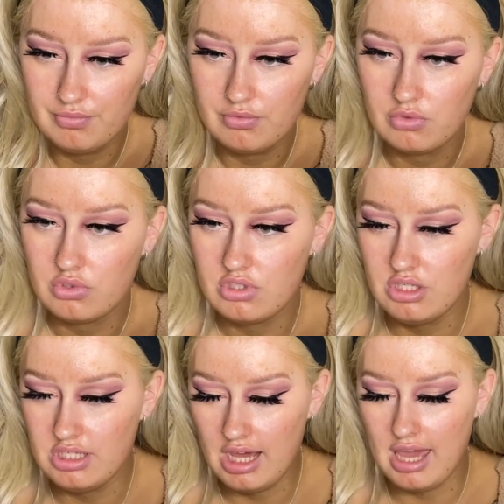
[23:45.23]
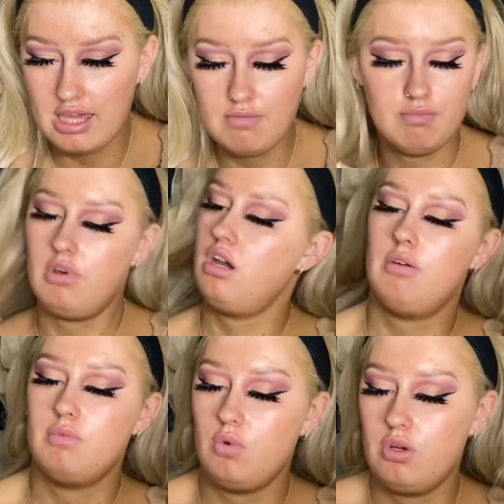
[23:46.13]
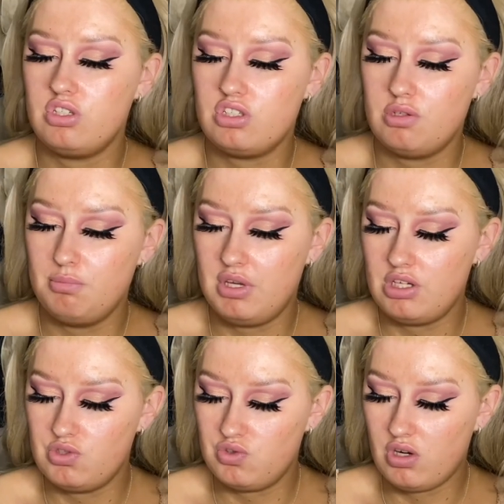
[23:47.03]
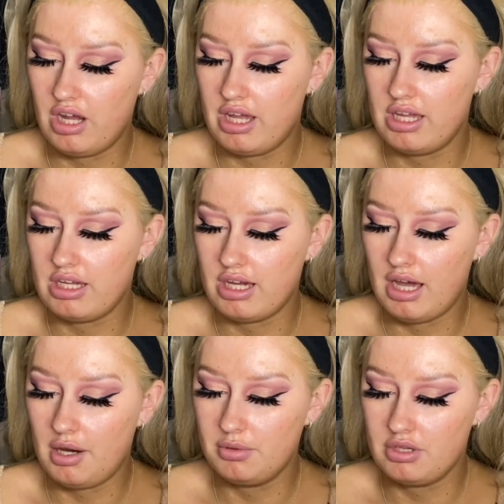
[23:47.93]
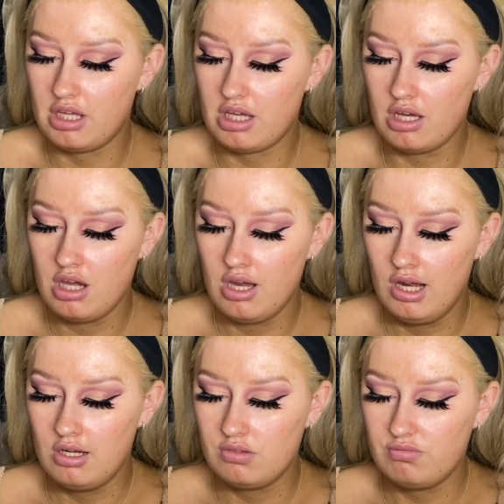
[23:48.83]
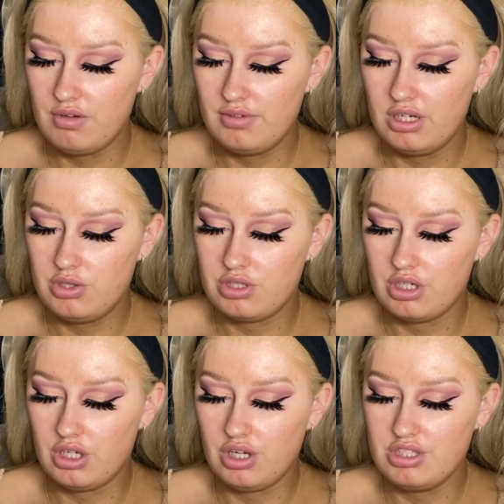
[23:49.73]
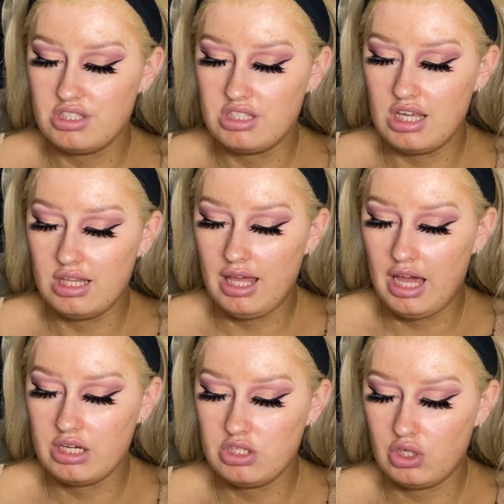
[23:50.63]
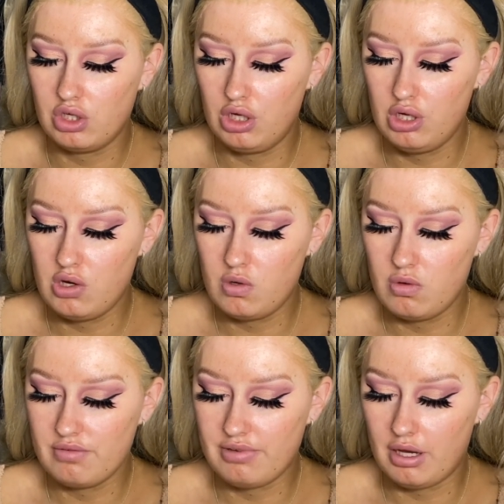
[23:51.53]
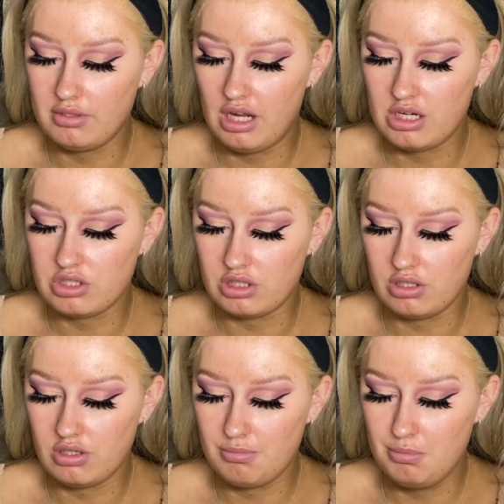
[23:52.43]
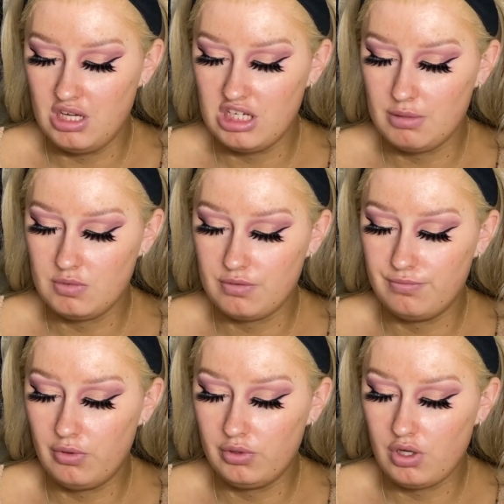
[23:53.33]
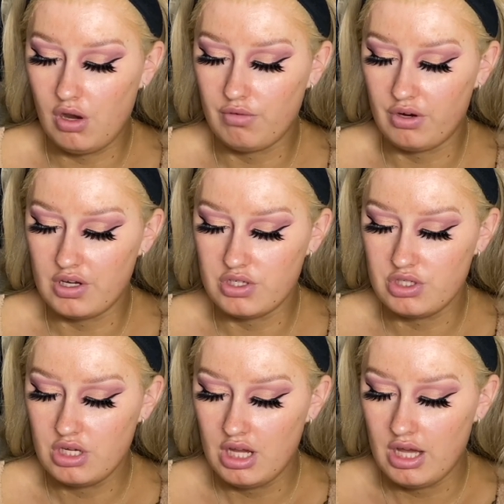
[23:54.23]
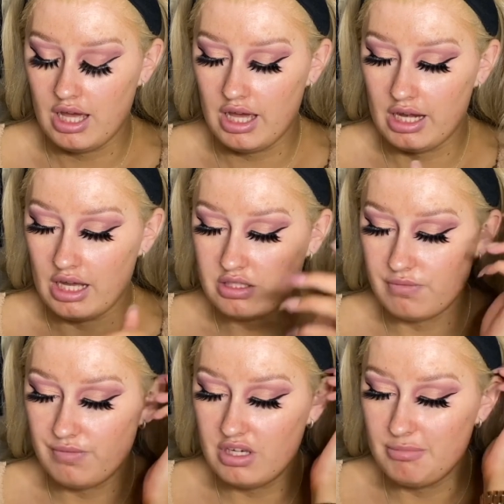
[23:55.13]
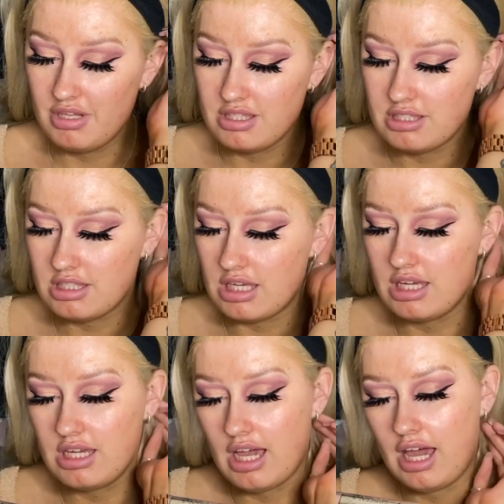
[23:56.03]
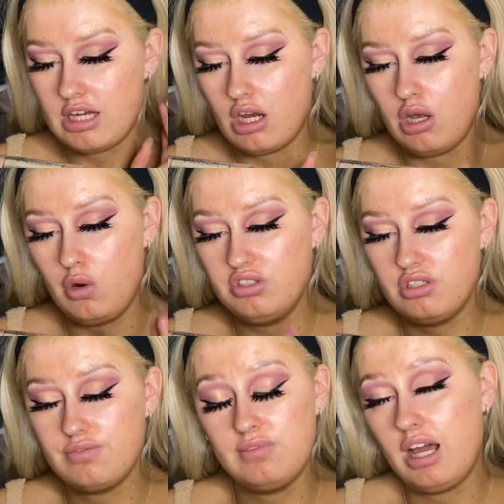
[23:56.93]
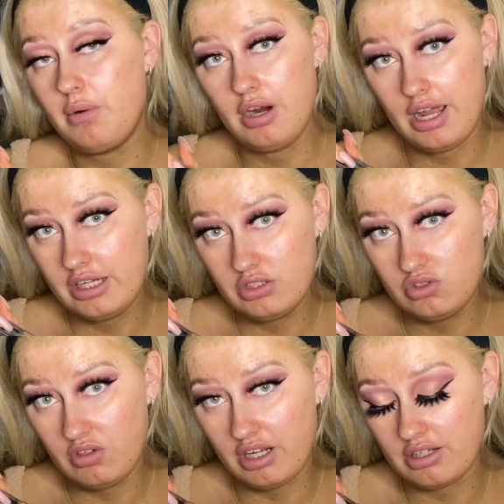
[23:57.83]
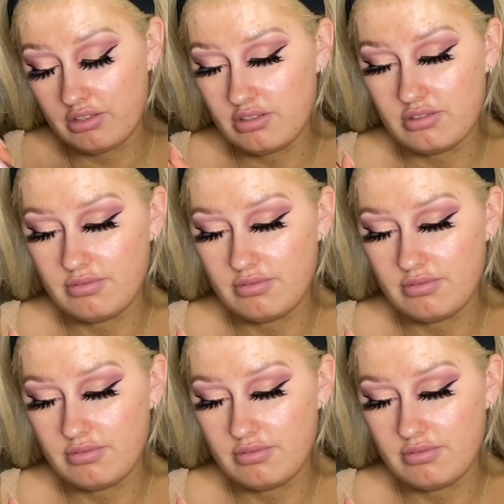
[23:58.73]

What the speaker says: today I'm going to be trying out the Revolution Conceal and Glow Foundation, medium to full coverage. It has vitamin C and lotus flower extracts.